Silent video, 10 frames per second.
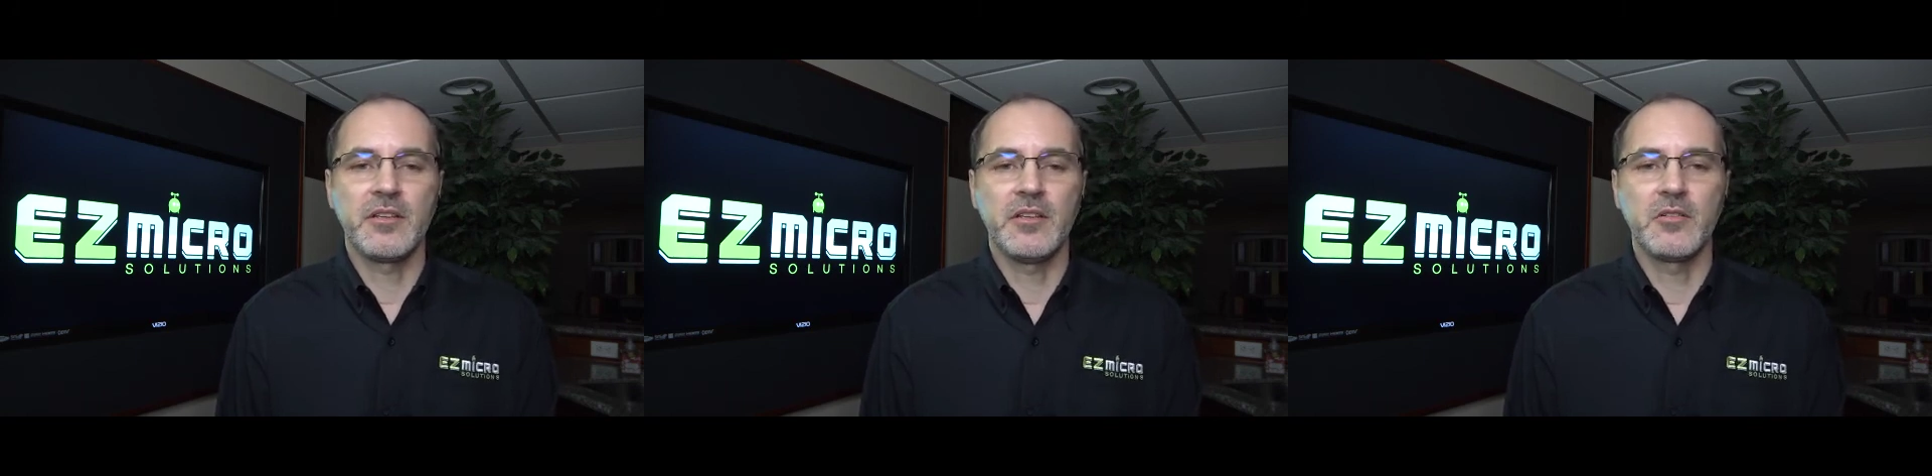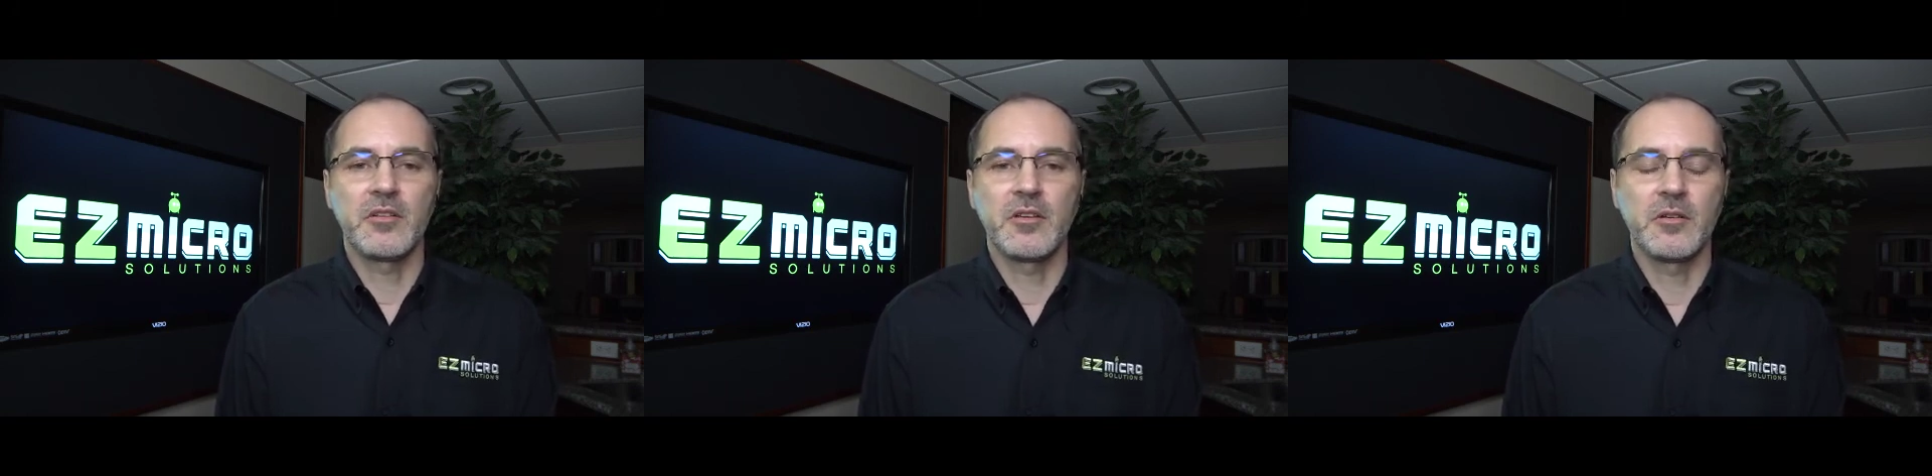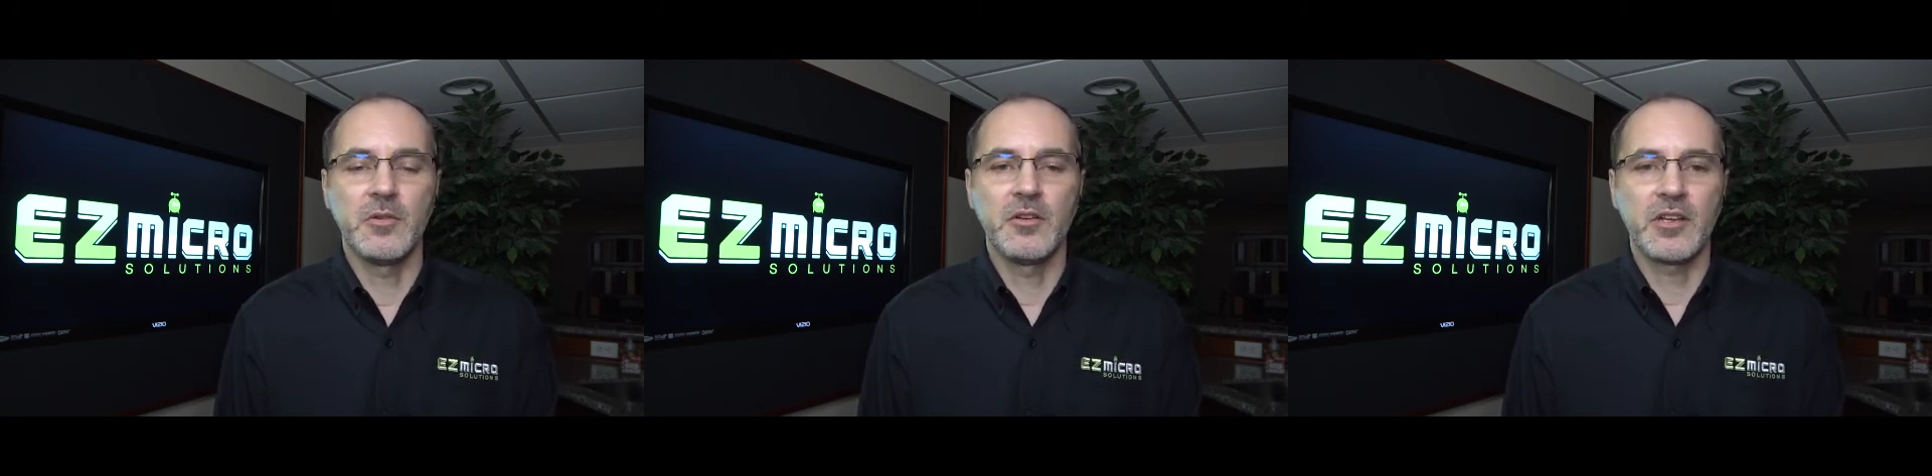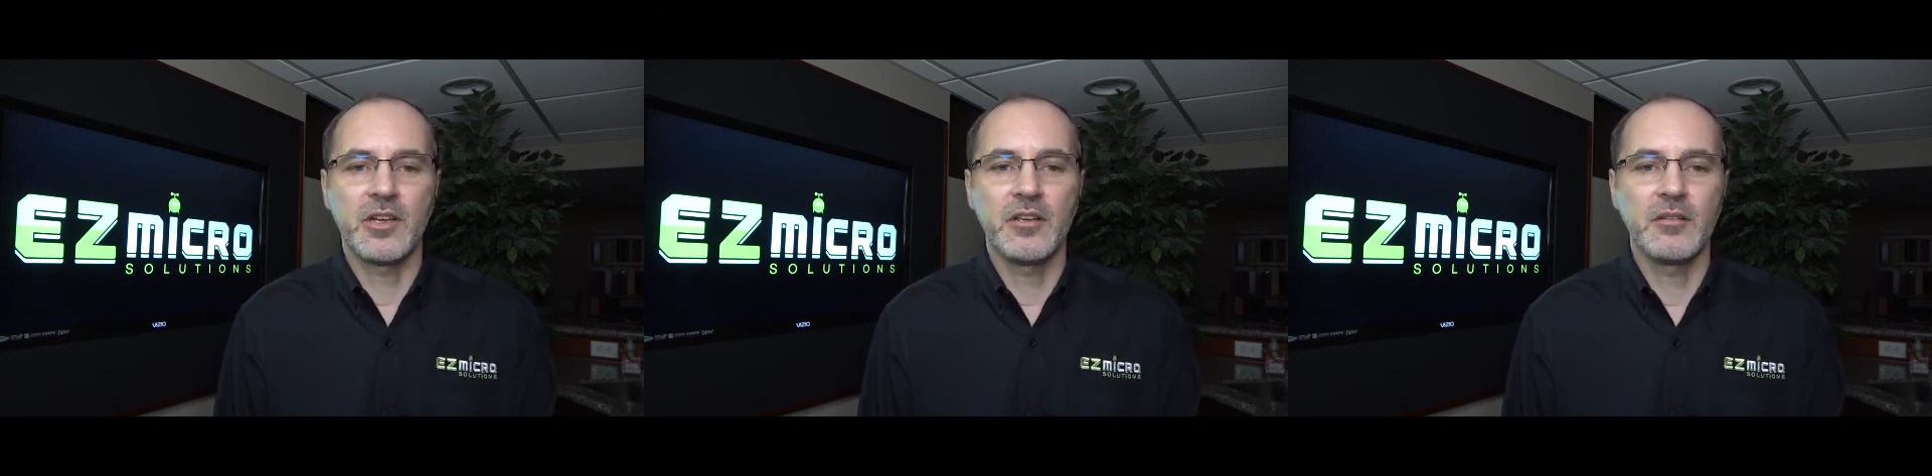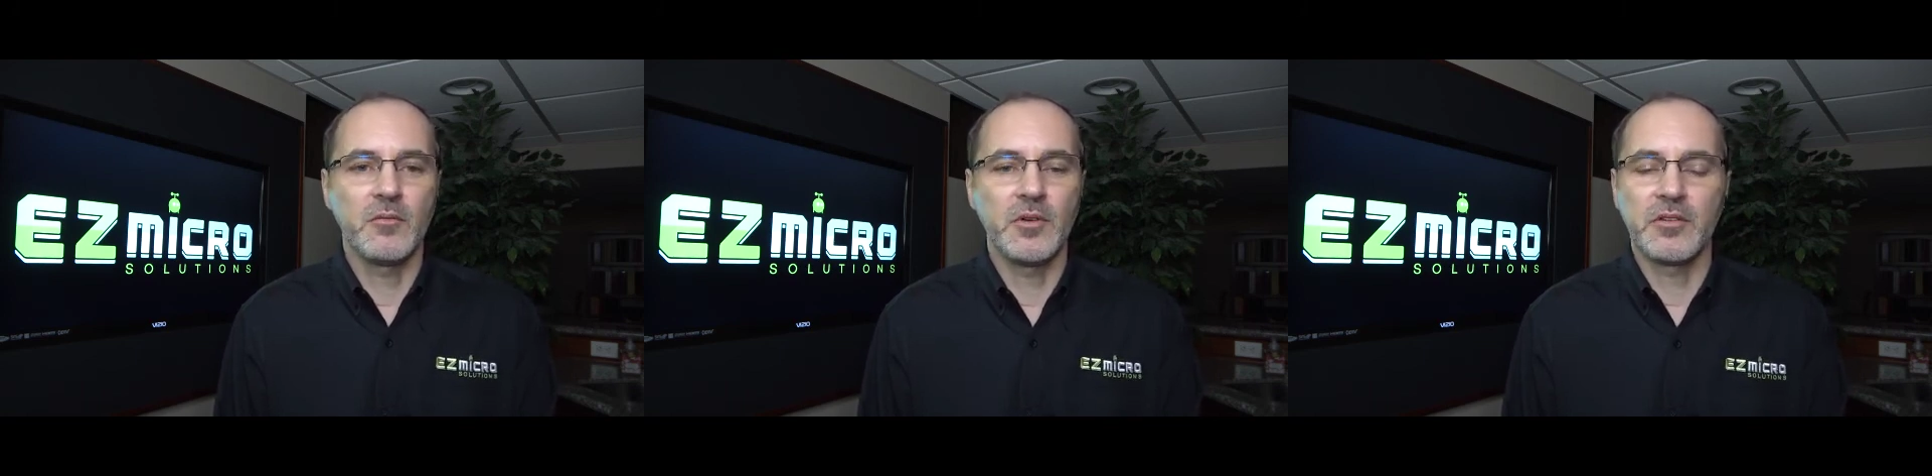that you can
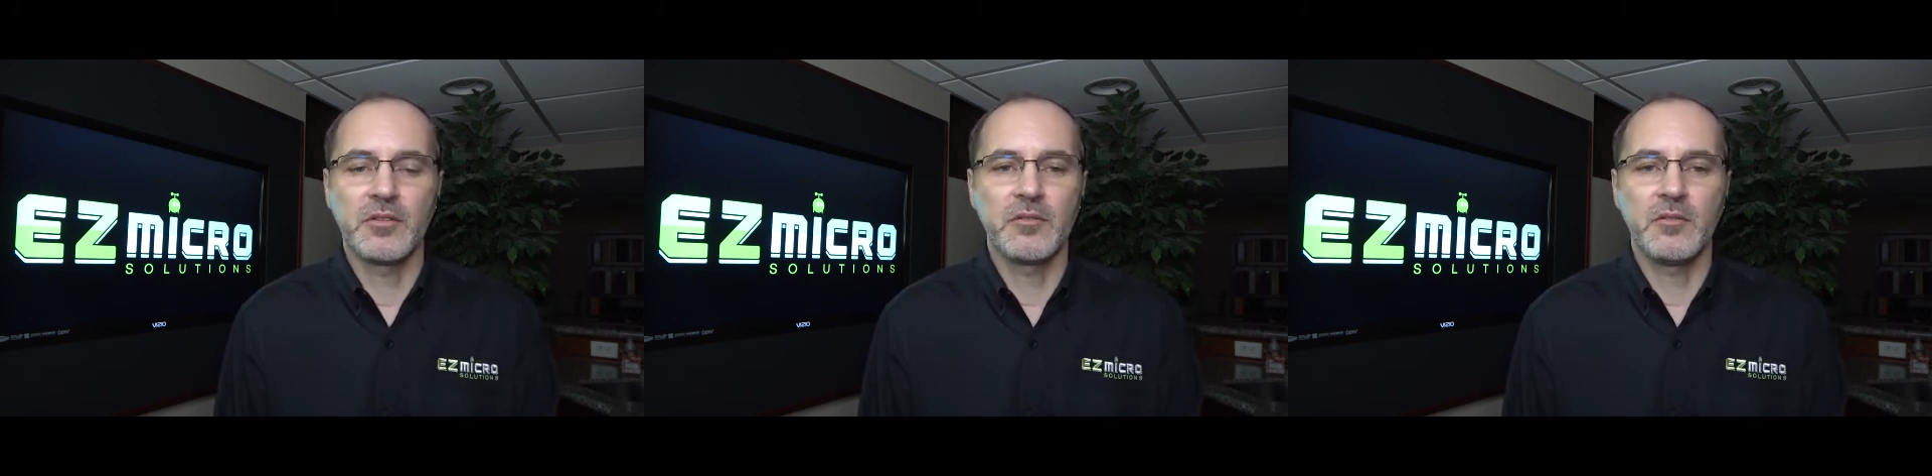communicate with,